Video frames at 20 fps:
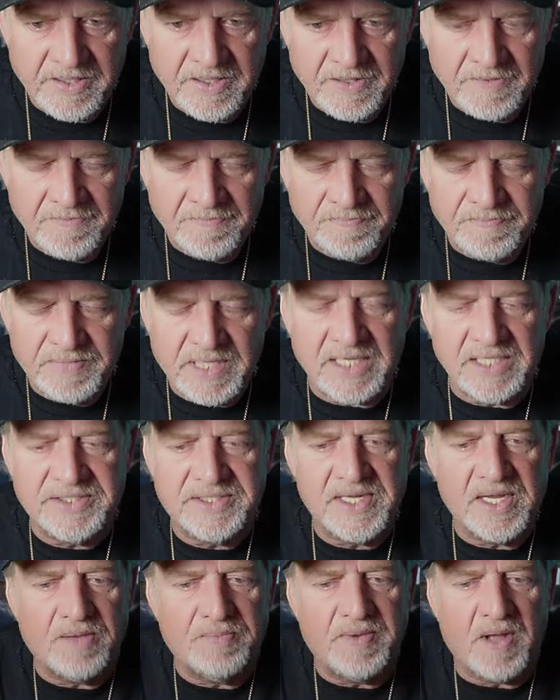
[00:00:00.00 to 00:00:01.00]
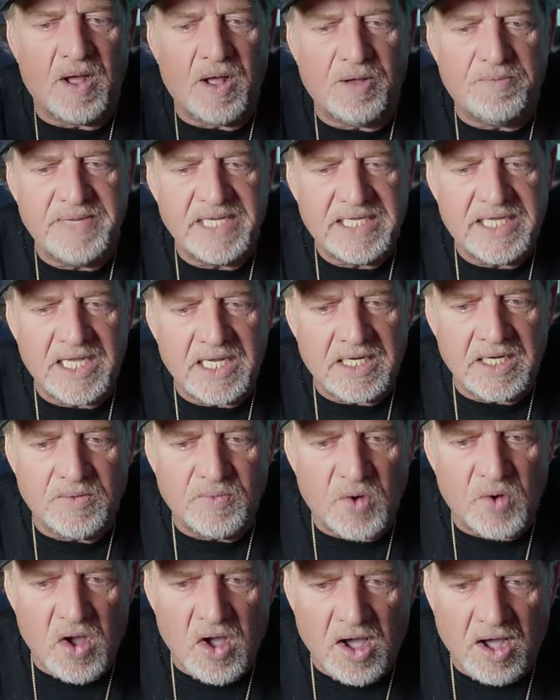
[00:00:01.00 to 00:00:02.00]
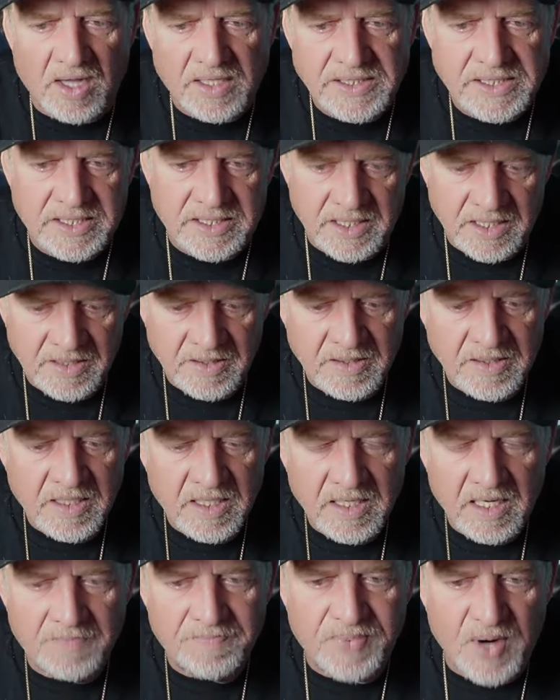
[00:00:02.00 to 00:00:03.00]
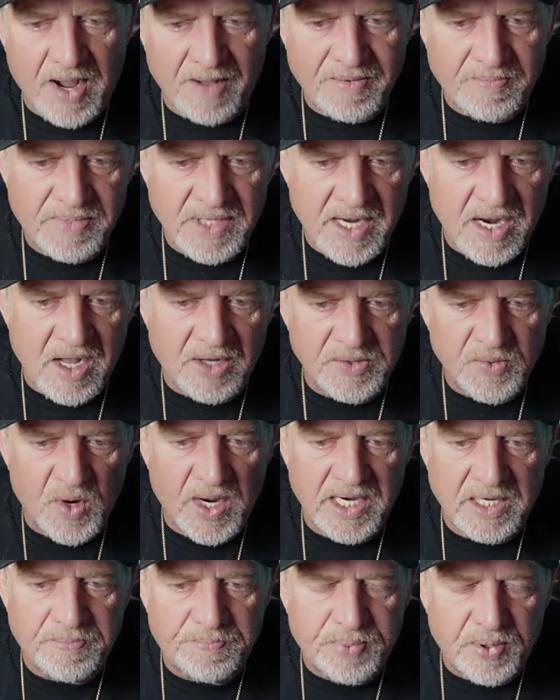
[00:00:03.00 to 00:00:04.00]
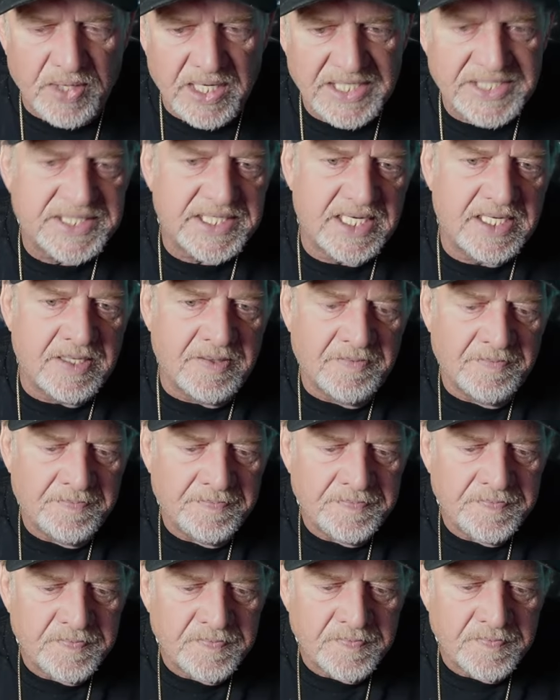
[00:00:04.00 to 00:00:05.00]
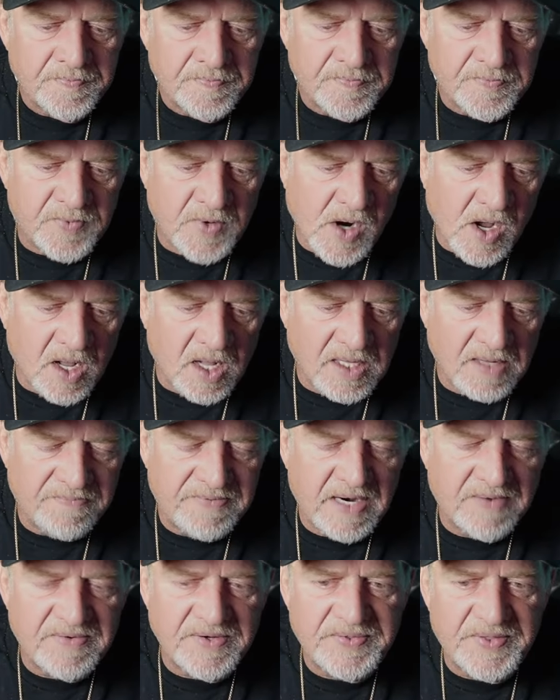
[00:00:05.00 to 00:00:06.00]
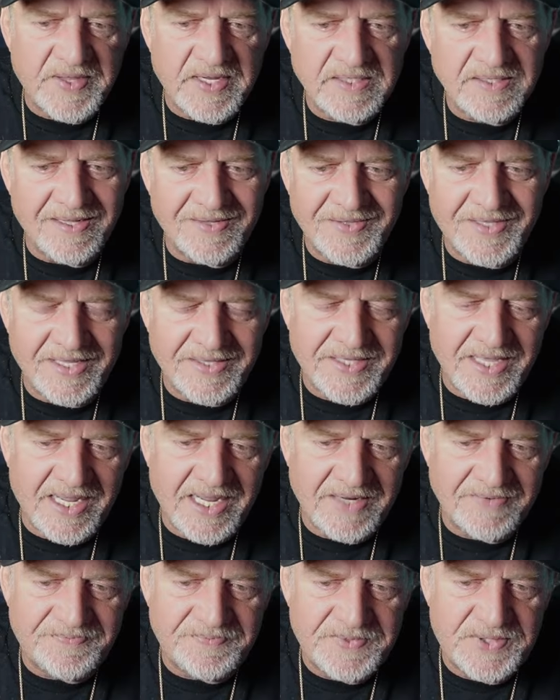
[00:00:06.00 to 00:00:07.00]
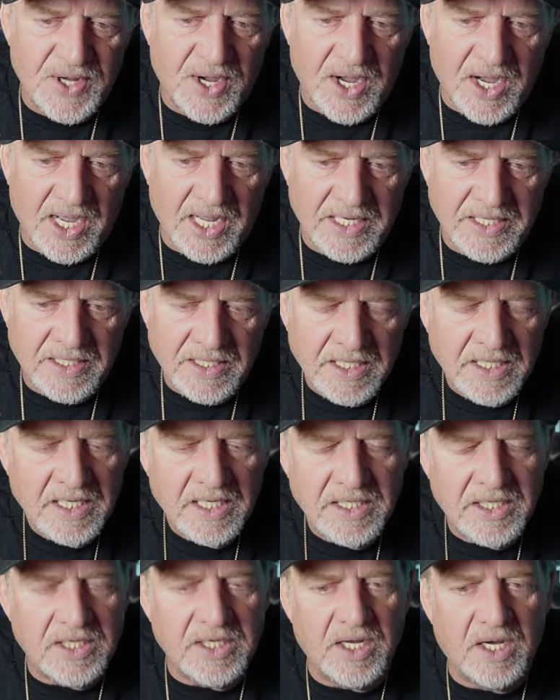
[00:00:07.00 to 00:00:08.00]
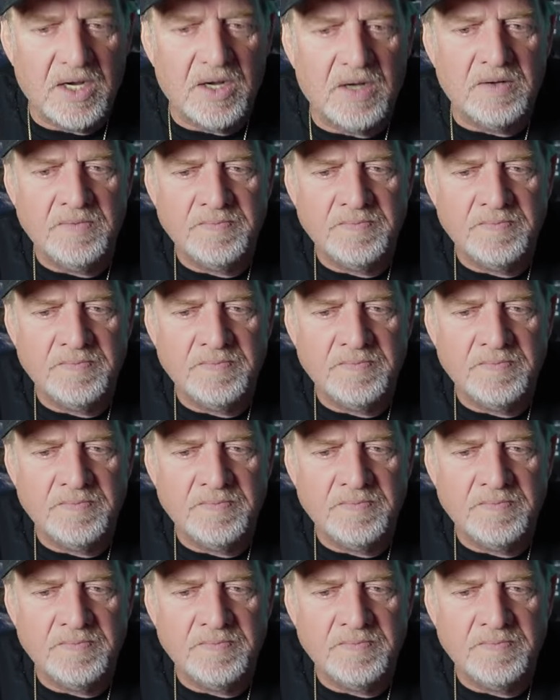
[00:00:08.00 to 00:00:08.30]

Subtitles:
because they'll all be kicking rocks, probably on the way to prison for all of everything that they've done. You know,